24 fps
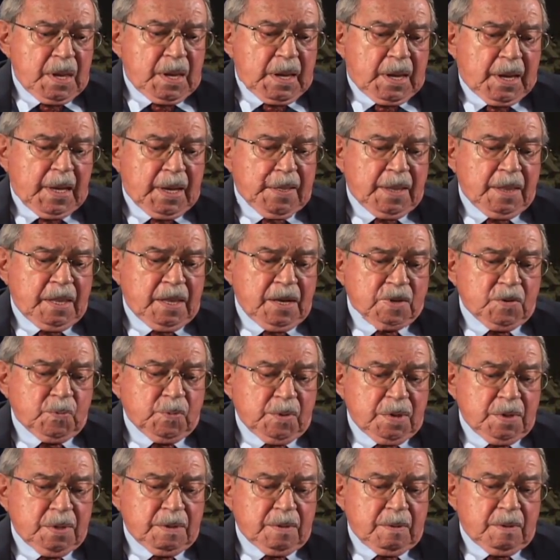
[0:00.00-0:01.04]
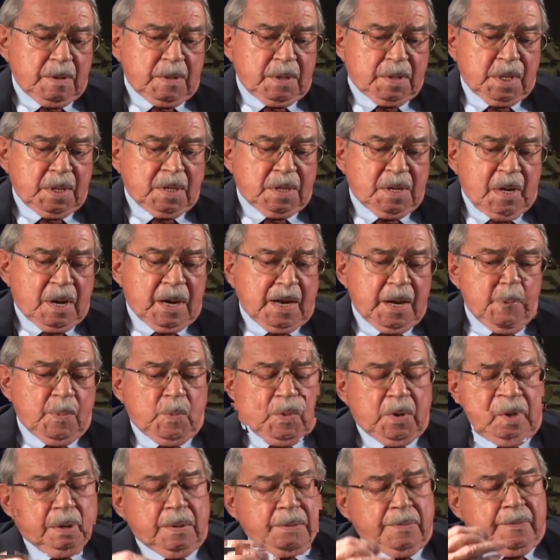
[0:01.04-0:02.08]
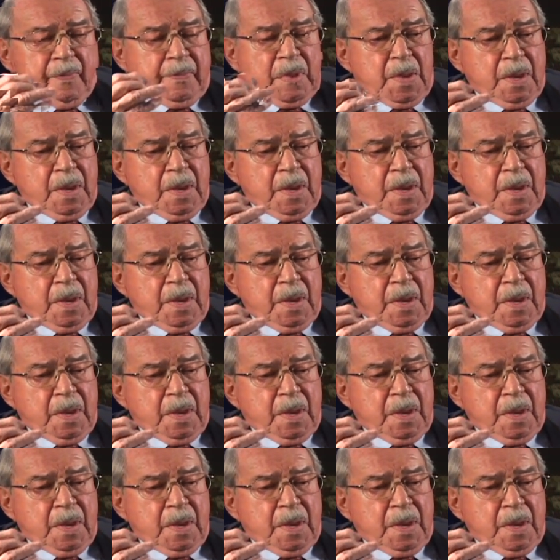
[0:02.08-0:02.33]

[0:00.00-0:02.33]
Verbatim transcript: And this was at the time when